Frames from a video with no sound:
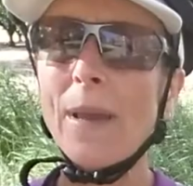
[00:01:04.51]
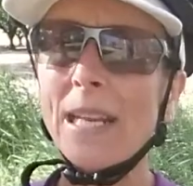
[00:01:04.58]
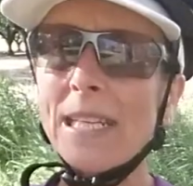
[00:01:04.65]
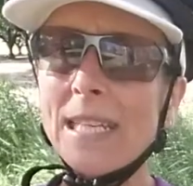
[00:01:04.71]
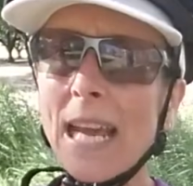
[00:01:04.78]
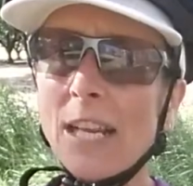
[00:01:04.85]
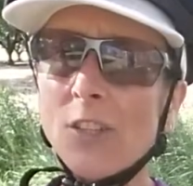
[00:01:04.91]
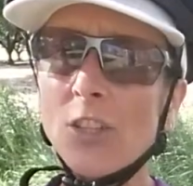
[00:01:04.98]

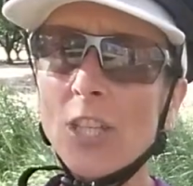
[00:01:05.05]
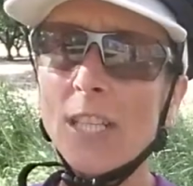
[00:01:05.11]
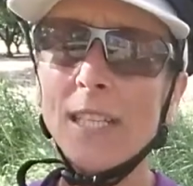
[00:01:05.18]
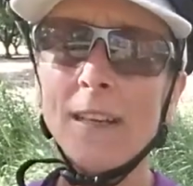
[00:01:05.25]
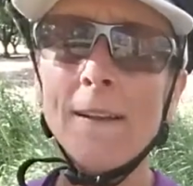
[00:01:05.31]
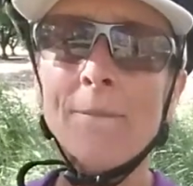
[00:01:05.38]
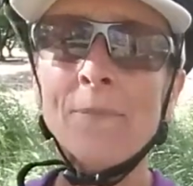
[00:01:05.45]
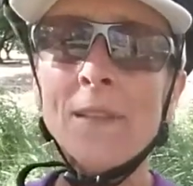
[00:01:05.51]

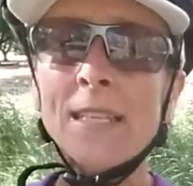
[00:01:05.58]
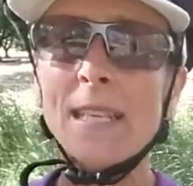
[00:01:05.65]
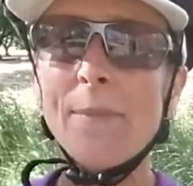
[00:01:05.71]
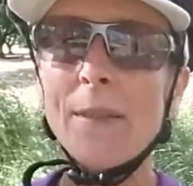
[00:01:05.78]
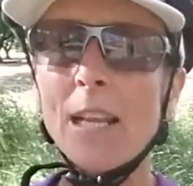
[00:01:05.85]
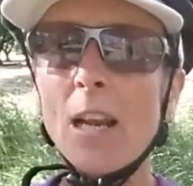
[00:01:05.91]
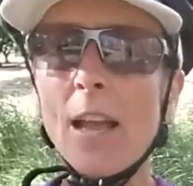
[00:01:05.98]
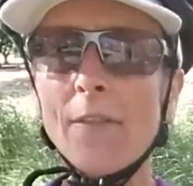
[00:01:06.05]
meditation,
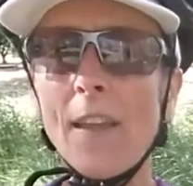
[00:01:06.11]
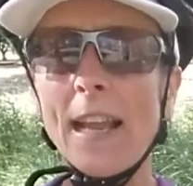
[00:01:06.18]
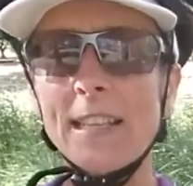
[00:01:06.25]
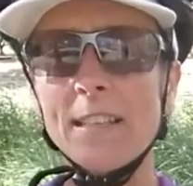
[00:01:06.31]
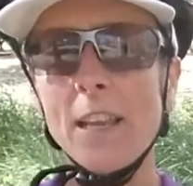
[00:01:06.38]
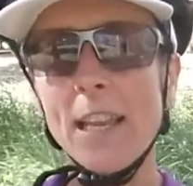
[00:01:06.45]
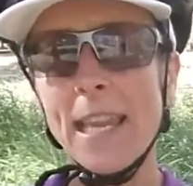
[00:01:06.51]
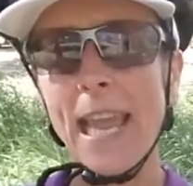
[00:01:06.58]
something like that.
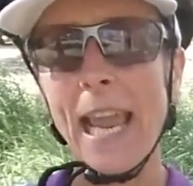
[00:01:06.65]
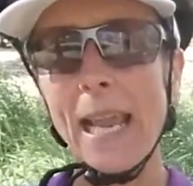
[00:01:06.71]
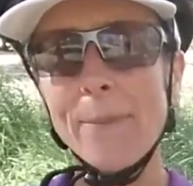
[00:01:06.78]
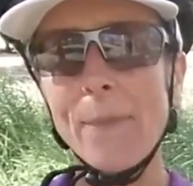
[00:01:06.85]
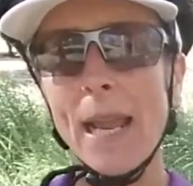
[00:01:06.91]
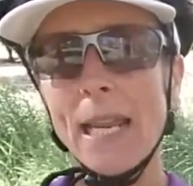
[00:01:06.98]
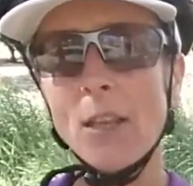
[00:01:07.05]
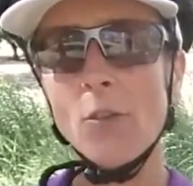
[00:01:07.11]
So you
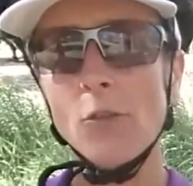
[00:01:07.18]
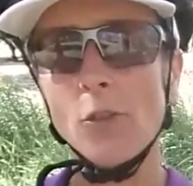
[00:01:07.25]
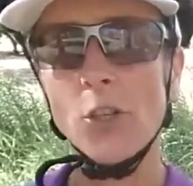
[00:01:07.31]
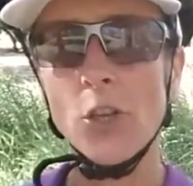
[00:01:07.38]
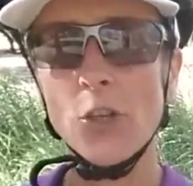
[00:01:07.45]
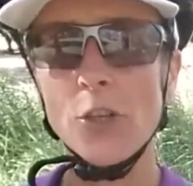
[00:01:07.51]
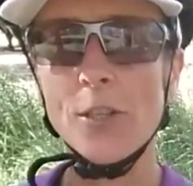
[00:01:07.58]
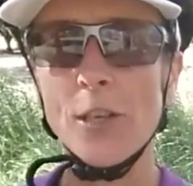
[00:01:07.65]
can make good
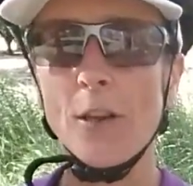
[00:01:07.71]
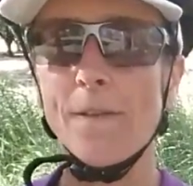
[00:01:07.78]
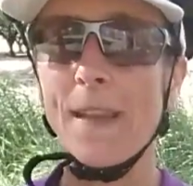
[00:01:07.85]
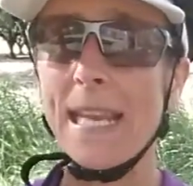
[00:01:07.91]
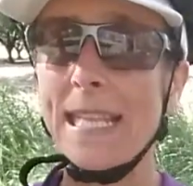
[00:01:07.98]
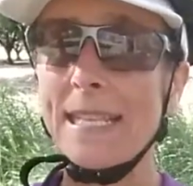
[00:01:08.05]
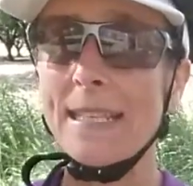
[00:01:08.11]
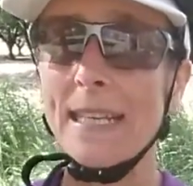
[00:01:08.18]
use of
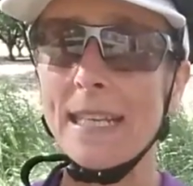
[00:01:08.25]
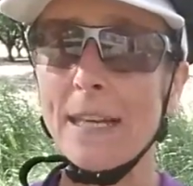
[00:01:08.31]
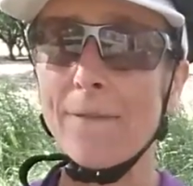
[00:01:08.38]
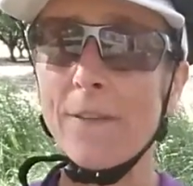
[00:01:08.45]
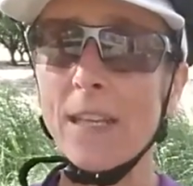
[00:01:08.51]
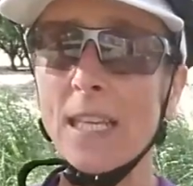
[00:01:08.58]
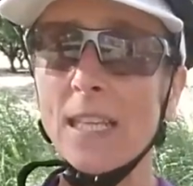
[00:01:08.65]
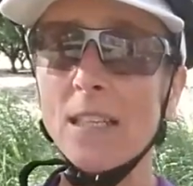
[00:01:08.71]

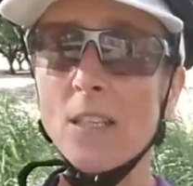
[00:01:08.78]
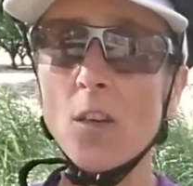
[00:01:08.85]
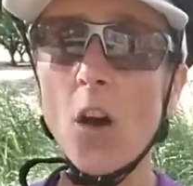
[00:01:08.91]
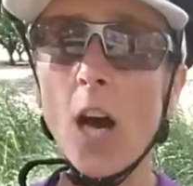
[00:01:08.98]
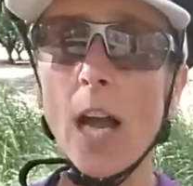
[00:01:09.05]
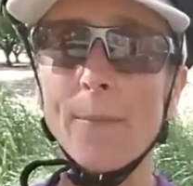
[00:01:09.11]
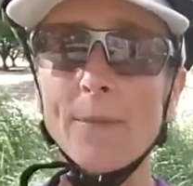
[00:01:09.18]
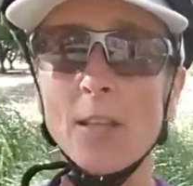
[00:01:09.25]
insignificant
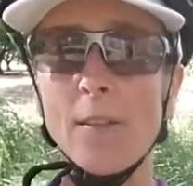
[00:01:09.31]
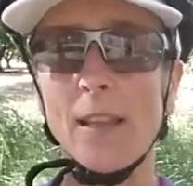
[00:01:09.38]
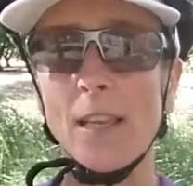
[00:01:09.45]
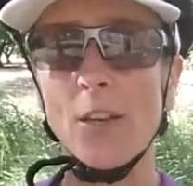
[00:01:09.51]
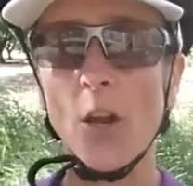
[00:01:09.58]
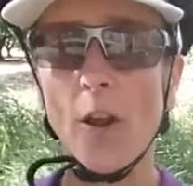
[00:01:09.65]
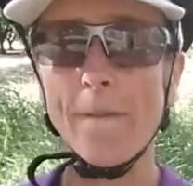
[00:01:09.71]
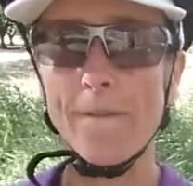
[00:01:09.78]
time so that
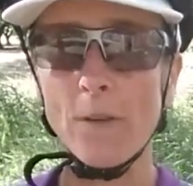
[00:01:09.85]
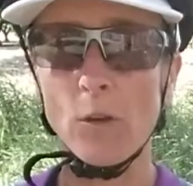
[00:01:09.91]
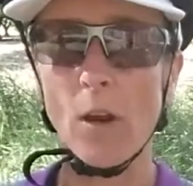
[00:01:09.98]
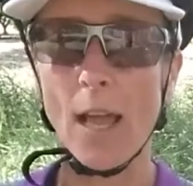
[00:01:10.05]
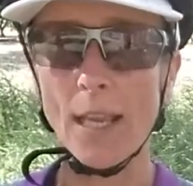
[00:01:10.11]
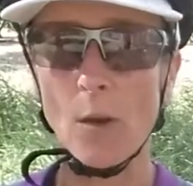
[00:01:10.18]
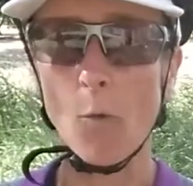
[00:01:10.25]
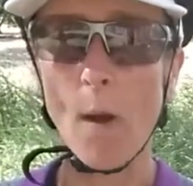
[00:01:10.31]
you don't feel
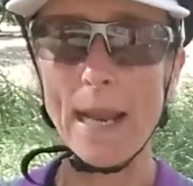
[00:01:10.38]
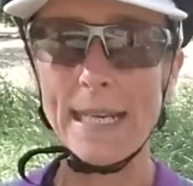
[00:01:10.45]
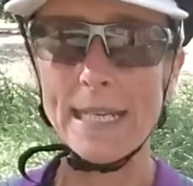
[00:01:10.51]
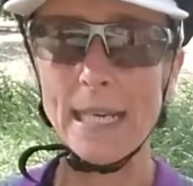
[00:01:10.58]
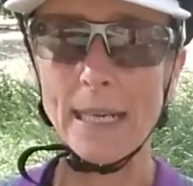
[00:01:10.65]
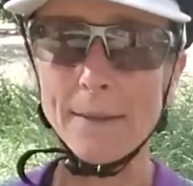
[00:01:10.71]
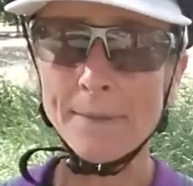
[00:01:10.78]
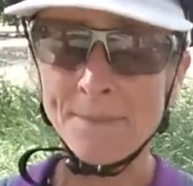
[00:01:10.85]
like you're
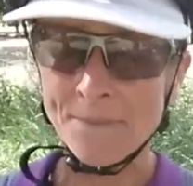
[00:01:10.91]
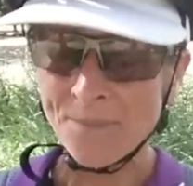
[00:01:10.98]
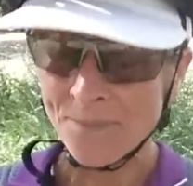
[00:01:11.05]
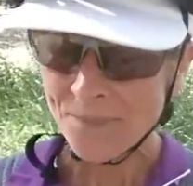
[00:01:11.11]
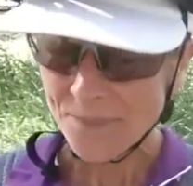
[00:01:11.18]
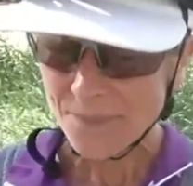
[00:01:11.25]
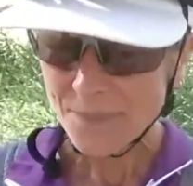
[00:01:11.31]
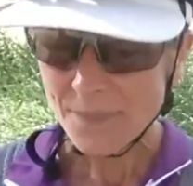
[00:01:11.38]
waiting.
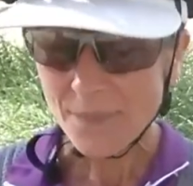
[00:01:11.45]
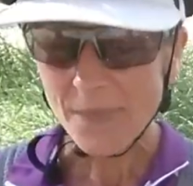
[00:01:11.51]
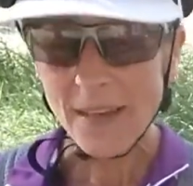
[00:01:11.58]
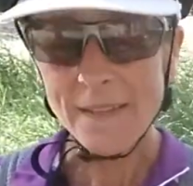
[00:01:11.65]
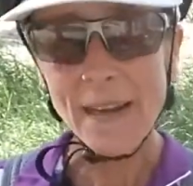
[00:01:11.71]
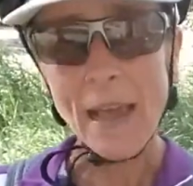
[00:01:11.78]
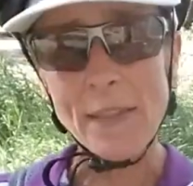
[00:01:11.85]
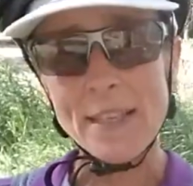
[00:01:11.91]

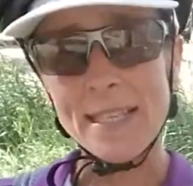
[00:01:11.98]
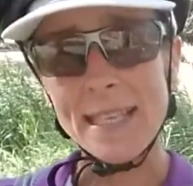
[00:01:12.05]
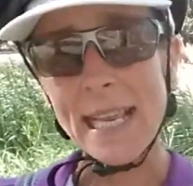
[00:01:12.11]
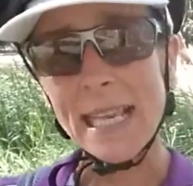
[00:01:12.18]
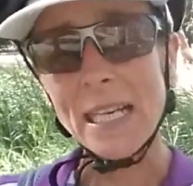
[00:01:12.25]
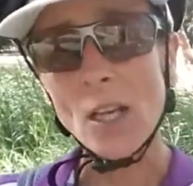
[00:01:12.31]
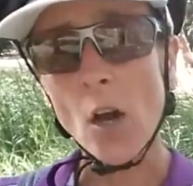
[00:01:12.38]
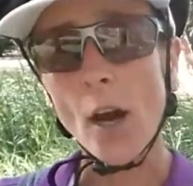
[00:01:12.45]
Now the
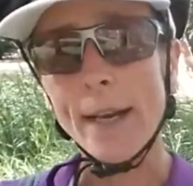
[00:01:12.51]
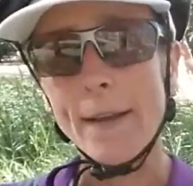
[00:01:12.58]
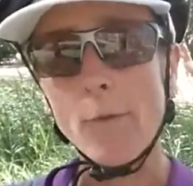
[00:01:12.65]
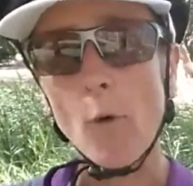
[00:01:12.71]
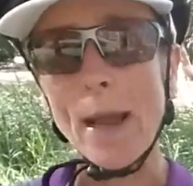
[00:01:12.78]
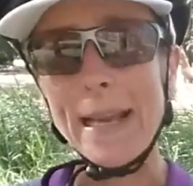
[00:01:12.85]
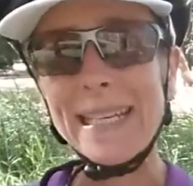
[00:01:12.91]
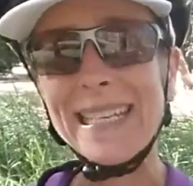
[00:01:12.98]
second kind
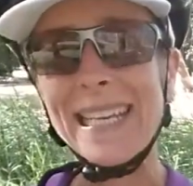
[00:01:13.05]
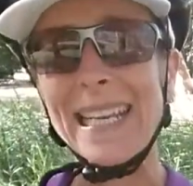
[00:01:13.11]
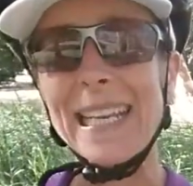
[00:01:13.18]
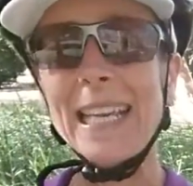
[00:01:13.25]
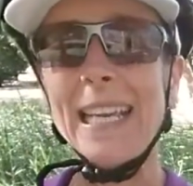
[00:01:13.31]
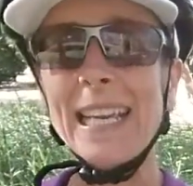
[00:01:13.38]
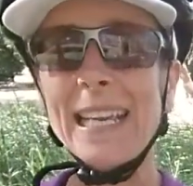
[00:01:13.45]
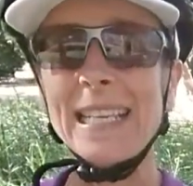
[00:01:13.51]
of
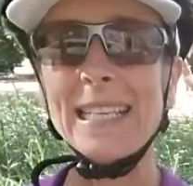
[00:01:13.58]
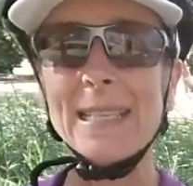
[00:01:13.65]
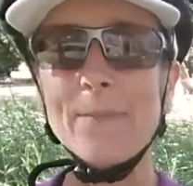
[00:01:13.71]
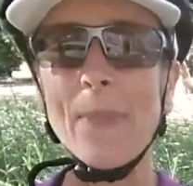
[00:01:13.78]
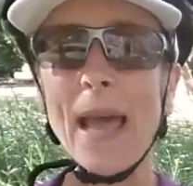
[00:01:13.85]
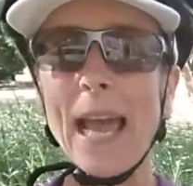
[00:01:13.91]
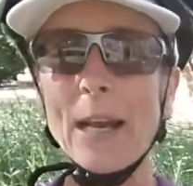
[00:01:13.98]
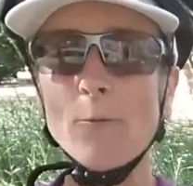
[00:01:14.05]
waiting is the
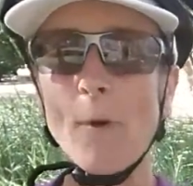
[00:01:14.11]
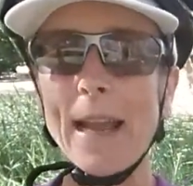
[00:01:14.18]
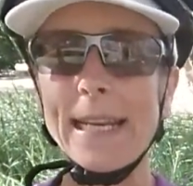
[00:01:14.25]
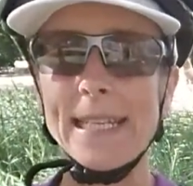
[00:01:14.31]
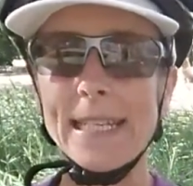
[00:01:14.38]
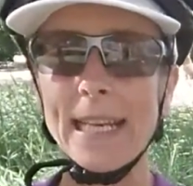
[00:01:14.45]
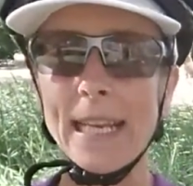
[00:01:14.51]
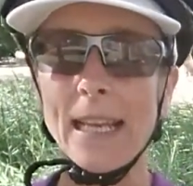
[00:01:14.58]
bad
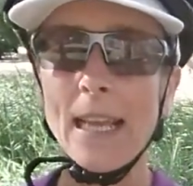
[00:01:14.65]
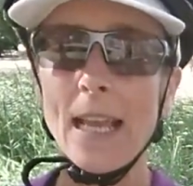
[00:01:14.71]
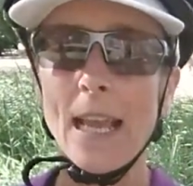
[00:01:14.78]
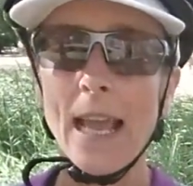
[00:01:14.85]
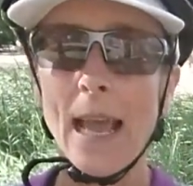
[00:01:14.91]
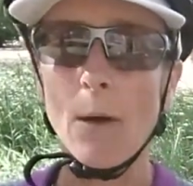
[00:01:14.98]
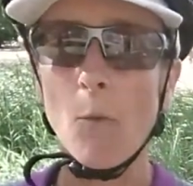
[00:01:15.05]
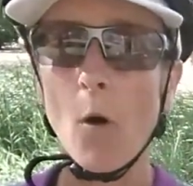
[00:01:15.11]
waiting,
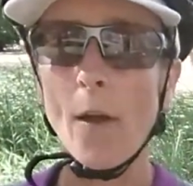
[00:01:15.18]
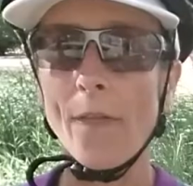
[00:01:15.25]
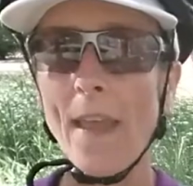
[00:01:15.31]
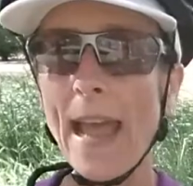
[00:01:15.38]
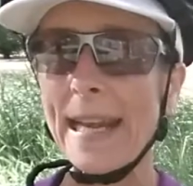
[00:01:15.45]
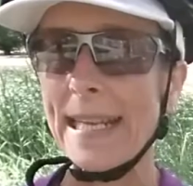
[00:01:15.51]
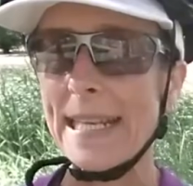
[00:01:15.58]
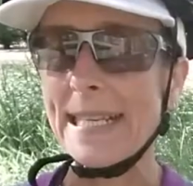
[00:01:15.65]
and what
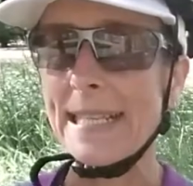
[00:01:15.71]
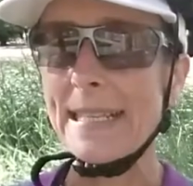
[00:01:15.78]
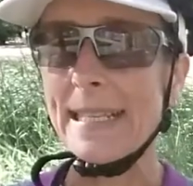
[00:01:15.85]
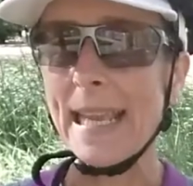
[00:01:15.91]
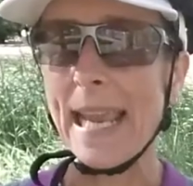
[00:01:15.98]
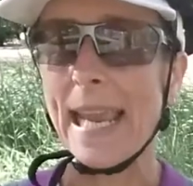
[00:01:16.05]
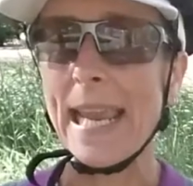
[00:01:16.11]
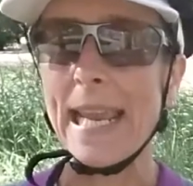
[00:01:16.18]
that
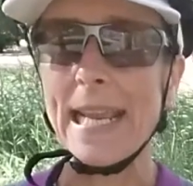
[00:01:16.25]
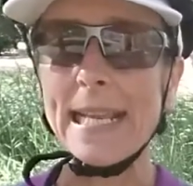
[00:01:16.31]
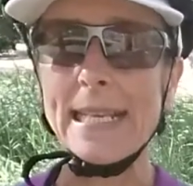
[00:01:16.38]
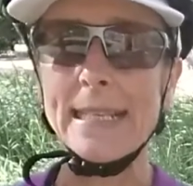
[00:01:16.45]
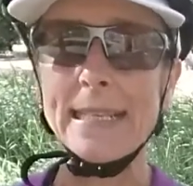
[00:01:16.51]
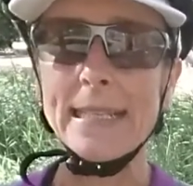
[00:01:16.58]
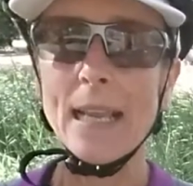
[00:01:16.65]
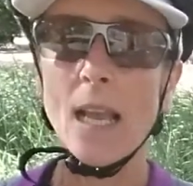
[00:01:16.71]

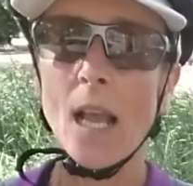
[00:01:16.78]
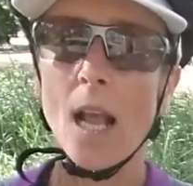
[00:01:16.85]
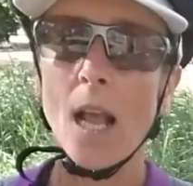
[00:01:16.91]
is